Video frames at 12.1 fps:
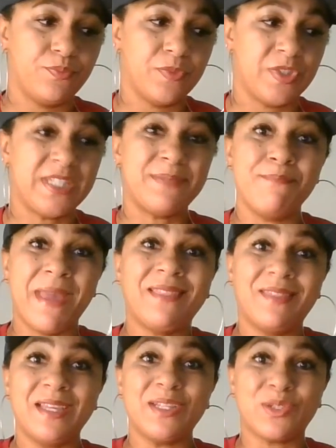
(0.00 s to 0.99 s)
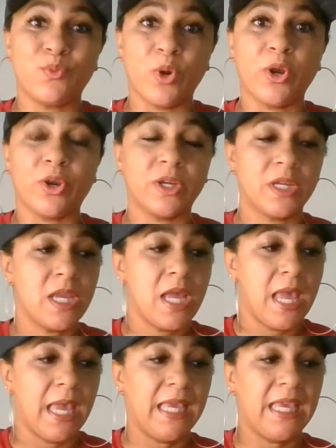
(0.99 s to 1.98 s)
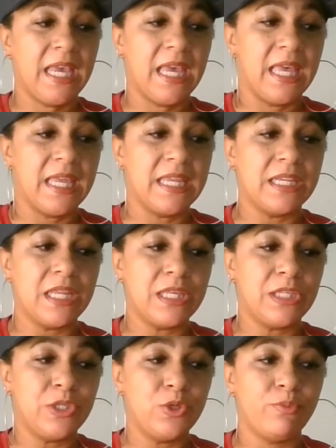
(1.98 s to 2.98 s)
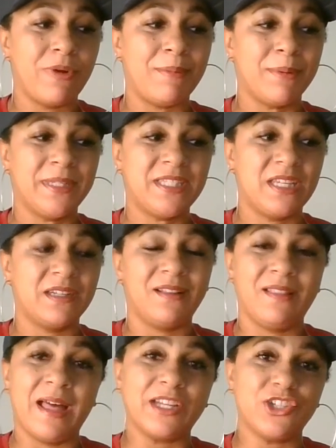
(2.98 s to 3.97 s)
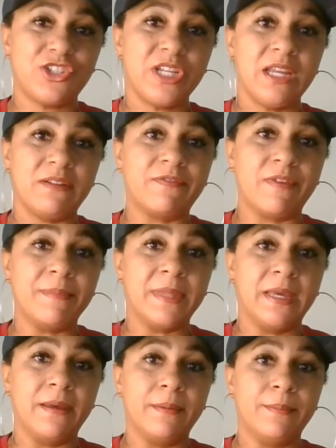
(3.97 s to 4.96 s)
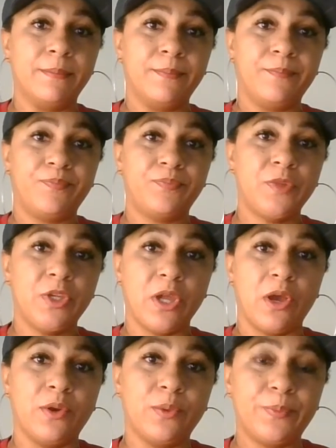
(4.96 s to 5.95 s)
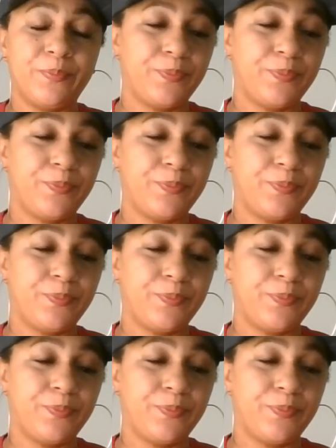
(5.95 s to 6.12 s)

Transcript: just make things work. And you probably took a lot of shit from them, you know.